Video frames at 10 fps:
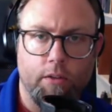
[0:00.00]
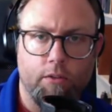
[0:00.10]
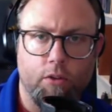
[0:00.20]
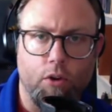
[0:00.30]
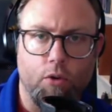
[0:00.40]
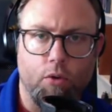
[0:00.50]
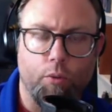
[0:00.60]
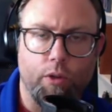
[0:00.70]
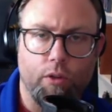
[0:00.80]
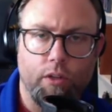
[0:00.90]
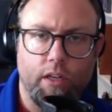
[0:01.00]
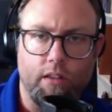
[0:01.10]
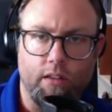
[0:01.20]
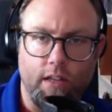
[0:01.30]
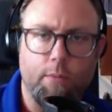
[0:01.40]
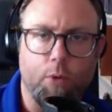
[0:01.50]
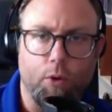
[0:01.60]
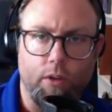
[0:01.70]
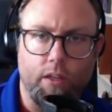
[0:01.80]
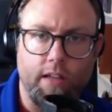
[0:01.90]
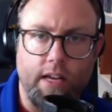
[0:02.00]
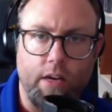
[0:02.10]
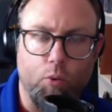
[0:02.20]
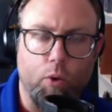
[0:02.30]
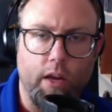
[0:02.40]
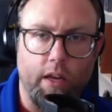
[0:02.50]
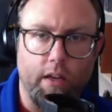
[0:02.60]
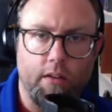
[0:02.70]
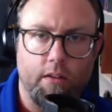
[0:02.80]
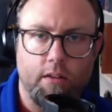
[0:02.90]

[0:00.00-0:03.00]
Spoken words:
So we look at labor in that way.